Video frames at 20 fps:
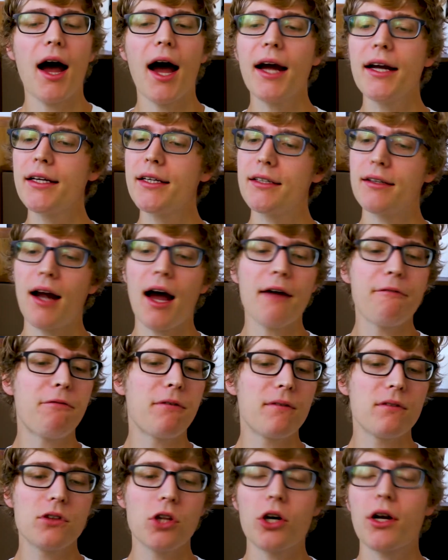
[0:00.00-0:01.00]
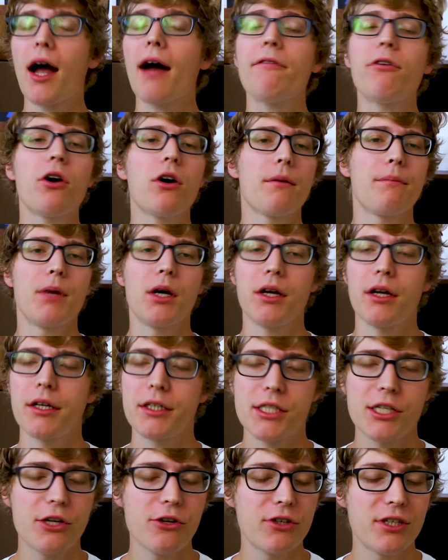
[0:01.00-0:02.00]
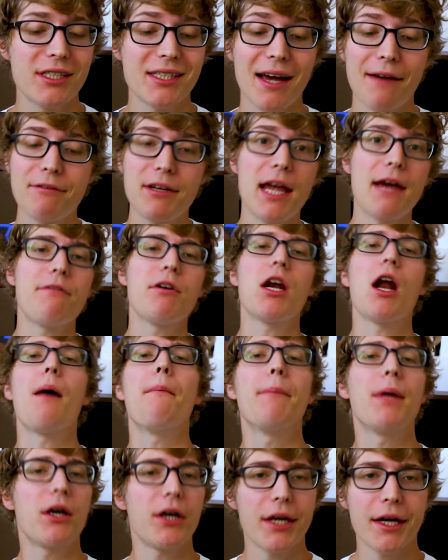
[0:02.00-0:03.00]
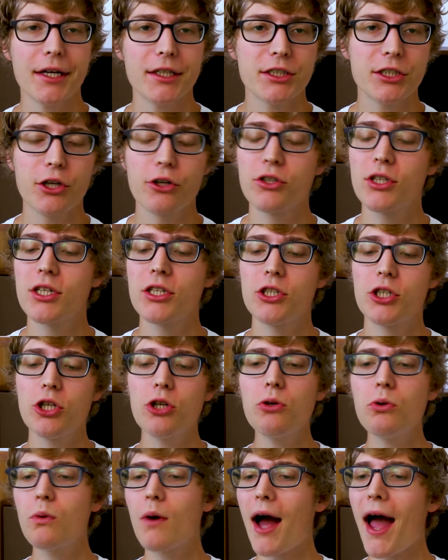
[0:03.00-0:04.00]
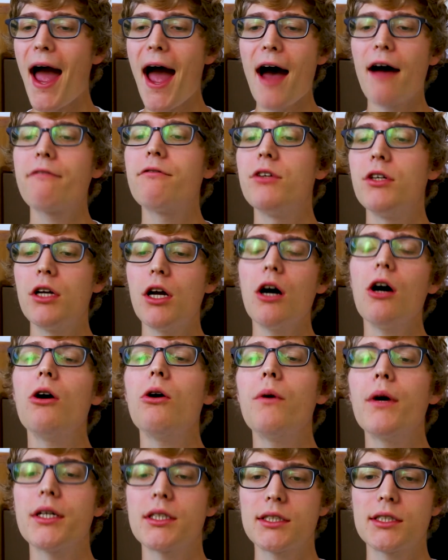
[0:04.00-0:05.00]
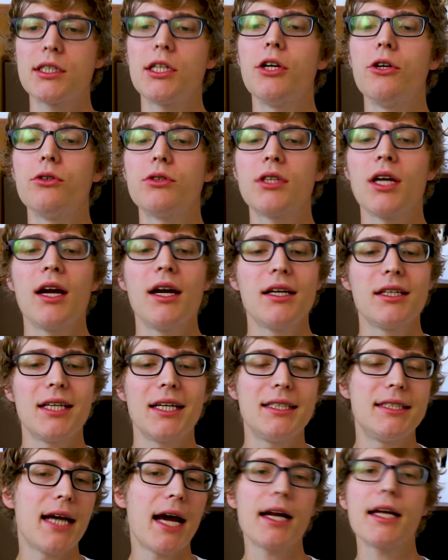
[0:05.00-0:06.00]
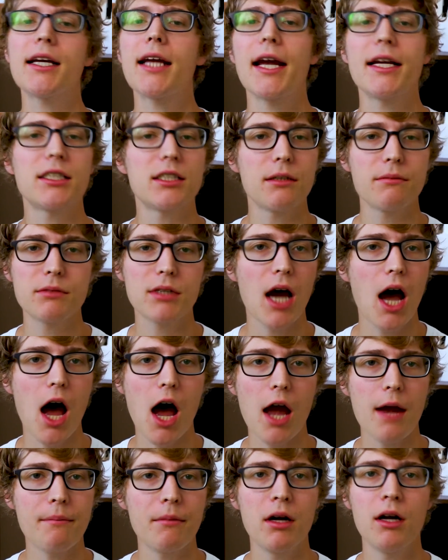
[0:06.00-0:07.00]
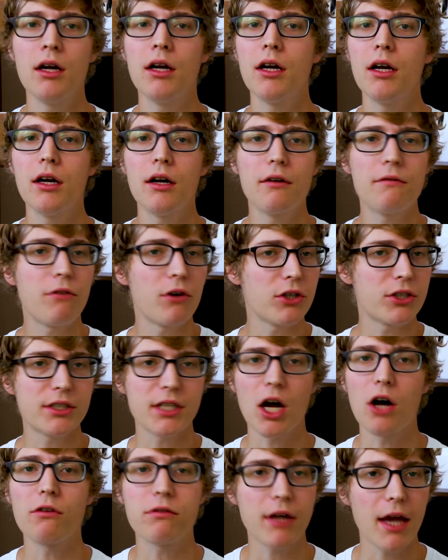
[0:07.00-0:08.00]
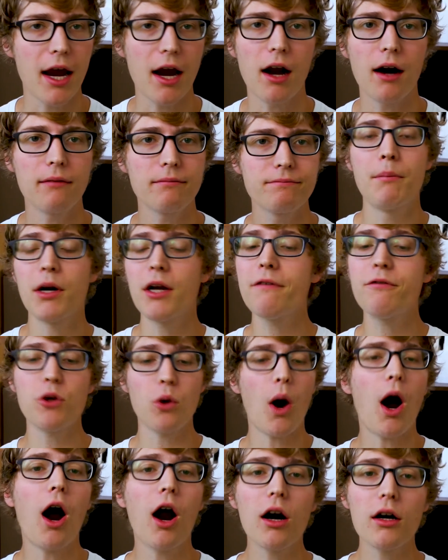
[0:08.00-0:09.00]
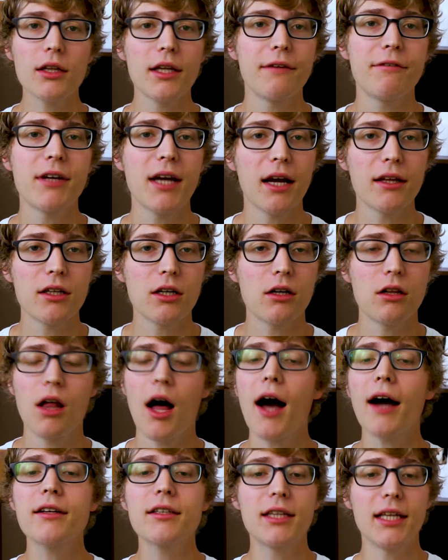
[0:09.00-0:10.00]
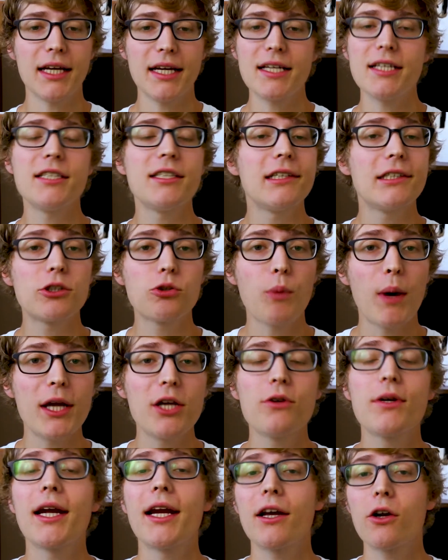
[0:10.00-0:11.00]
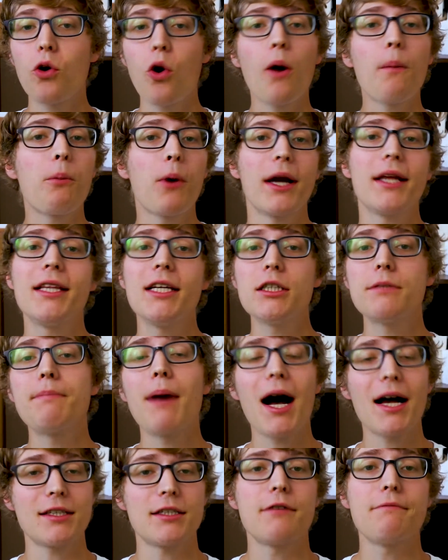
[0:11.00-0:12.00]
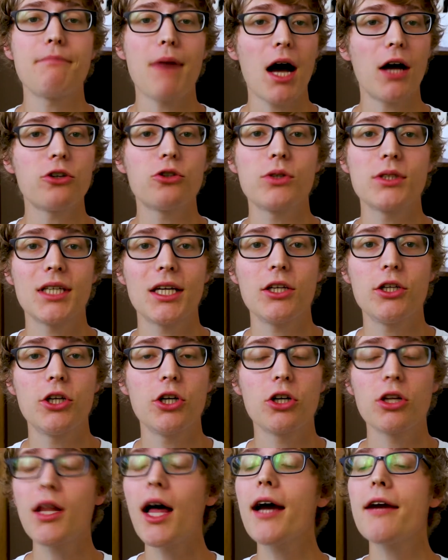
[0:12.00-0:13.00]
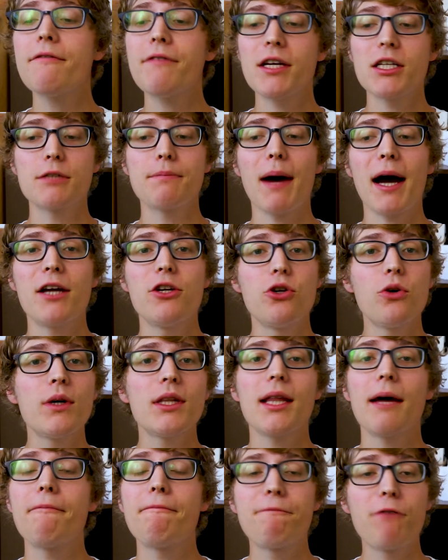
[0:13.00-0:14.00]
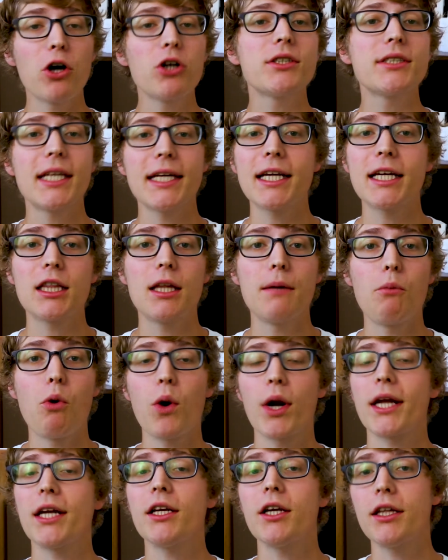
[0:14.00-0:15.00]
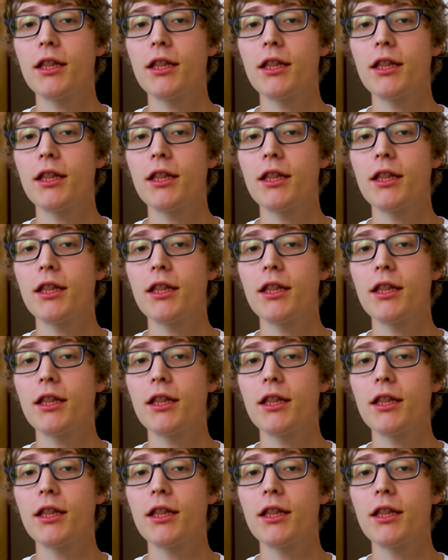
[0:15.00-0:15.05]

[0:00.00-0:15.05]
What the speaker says: I've heard a million excuses. I've given a million excuses. You have no excuse to dedicate some time for self-care. But if you are living on the clock, the easiest way you can incorporate these positive mantras into your life is by doing them first thing in the morning